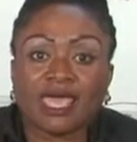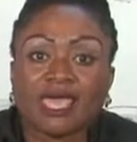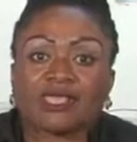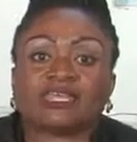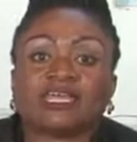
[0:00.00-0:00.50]

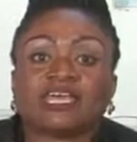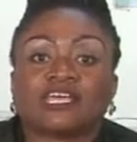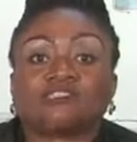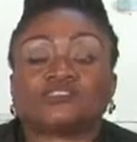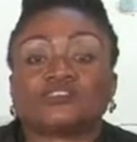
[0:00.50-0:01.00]
and then
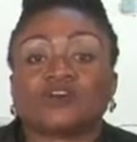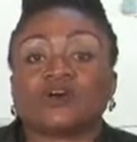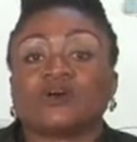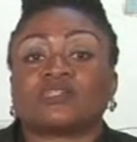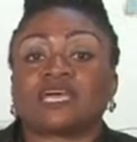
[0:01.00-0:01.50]

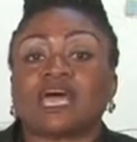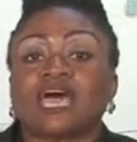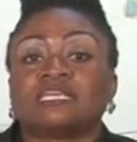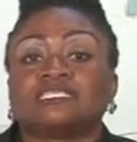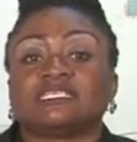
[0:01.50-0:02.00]
ensure the
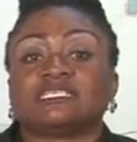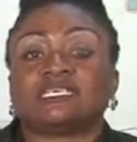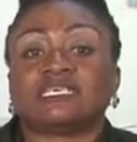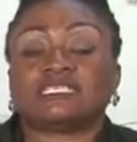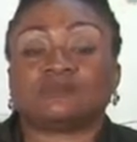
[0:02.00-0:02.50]

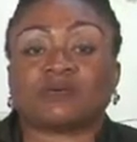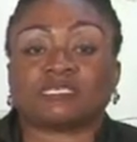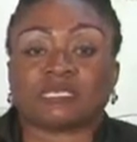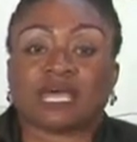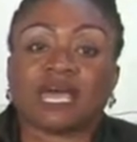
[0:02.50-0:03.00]

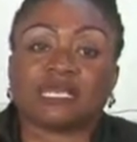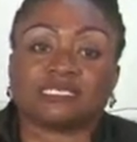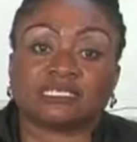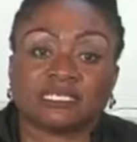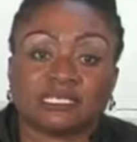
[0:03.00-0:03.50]
personal
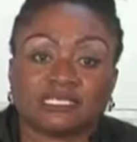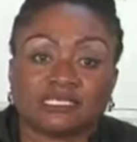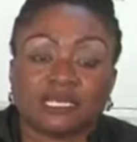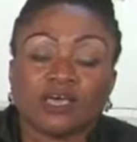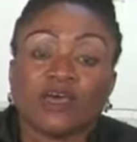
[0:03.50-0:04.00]
hygiene
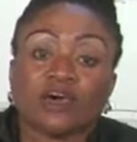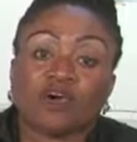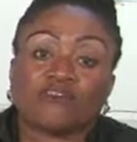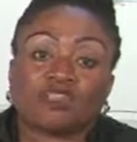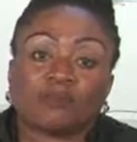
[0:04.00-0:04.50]
needs
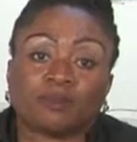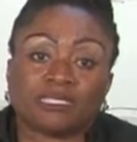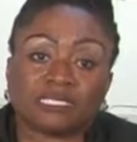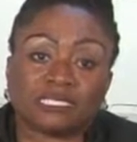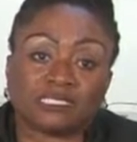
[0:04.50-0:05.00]
of the
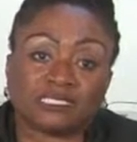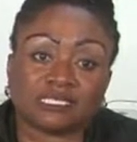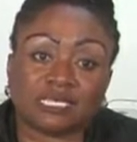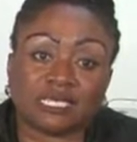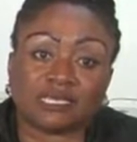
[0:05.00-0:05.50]
patient is
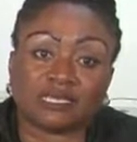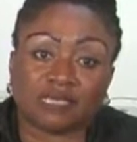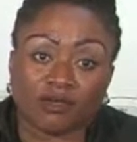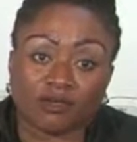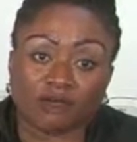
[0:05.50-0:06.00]
taken
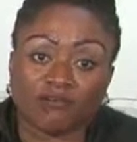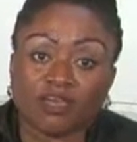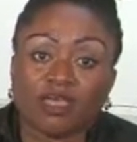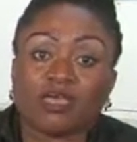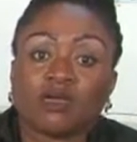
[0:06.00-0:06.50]
care of.
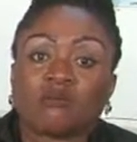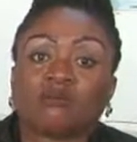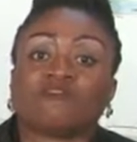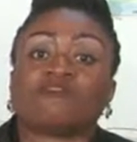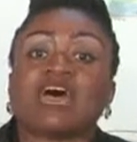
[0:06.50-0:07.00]

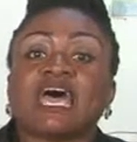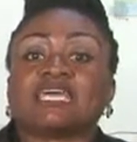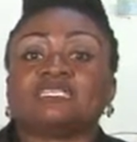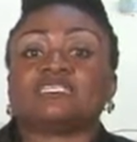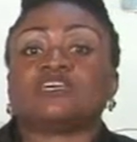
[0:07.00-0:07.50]

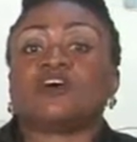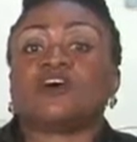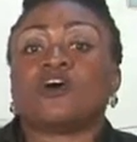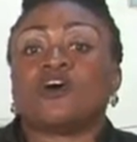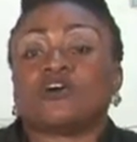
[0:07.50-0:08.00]
Provide
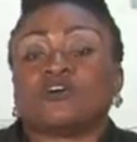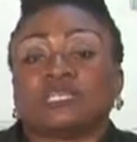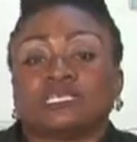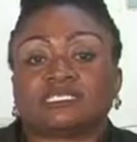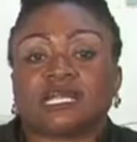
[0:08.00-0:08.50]

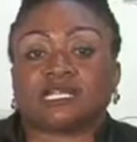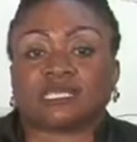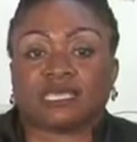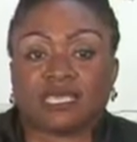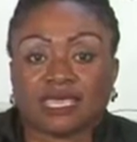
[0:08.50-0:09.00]
oral-nasal
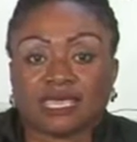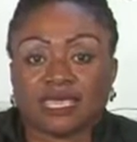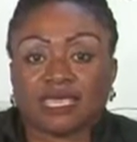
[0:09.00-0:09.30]
care.